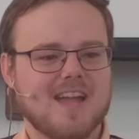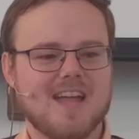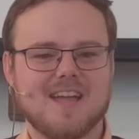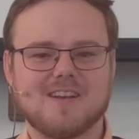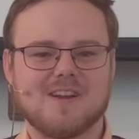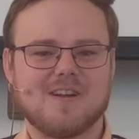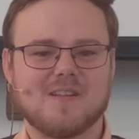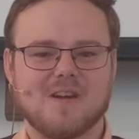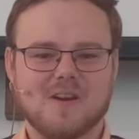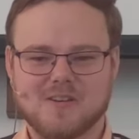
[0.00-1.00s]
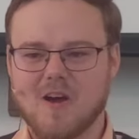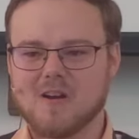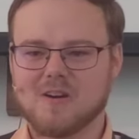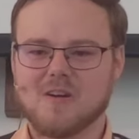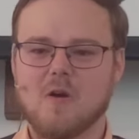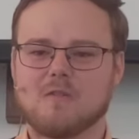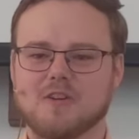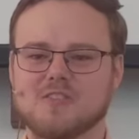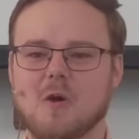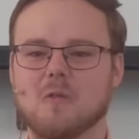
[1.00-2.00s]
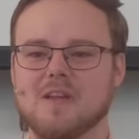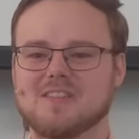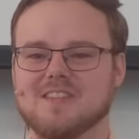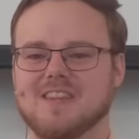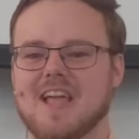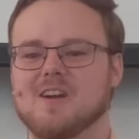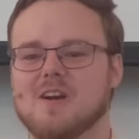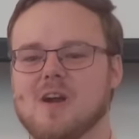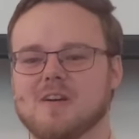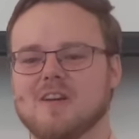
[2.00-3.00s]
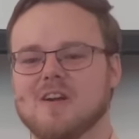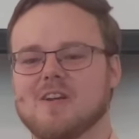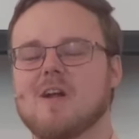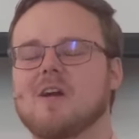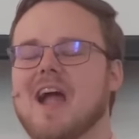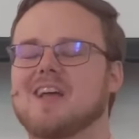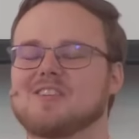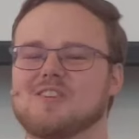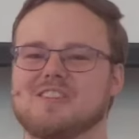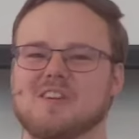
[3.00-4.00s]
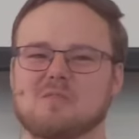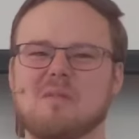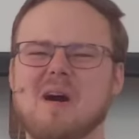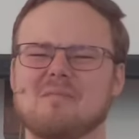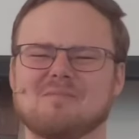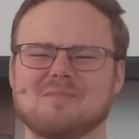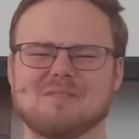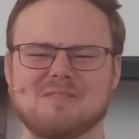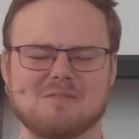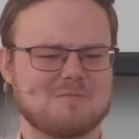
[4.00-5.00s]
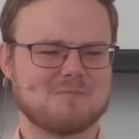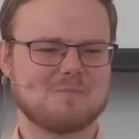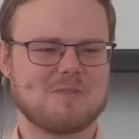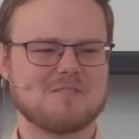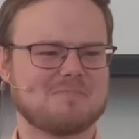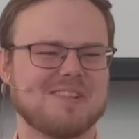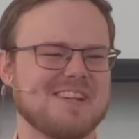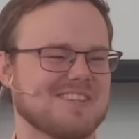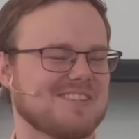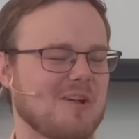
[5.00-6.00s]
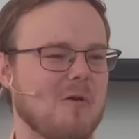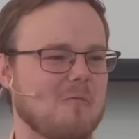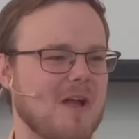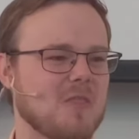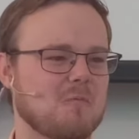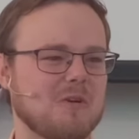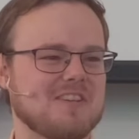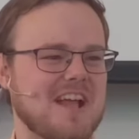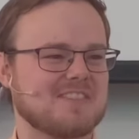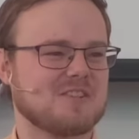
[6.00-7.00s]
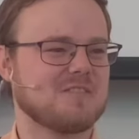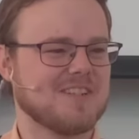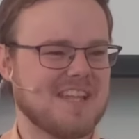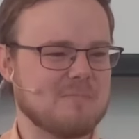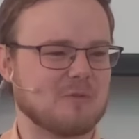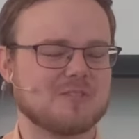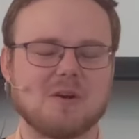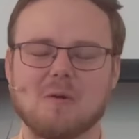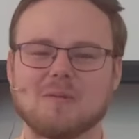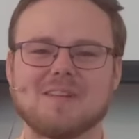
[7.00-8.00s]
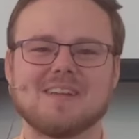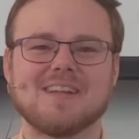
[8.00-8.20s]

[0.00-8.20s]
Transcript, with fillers: And her daughter oversaw this. And later, her, her daughter asked her, She goes, Mom, we have plenty of salt. Why in the world did you ask her for table salt?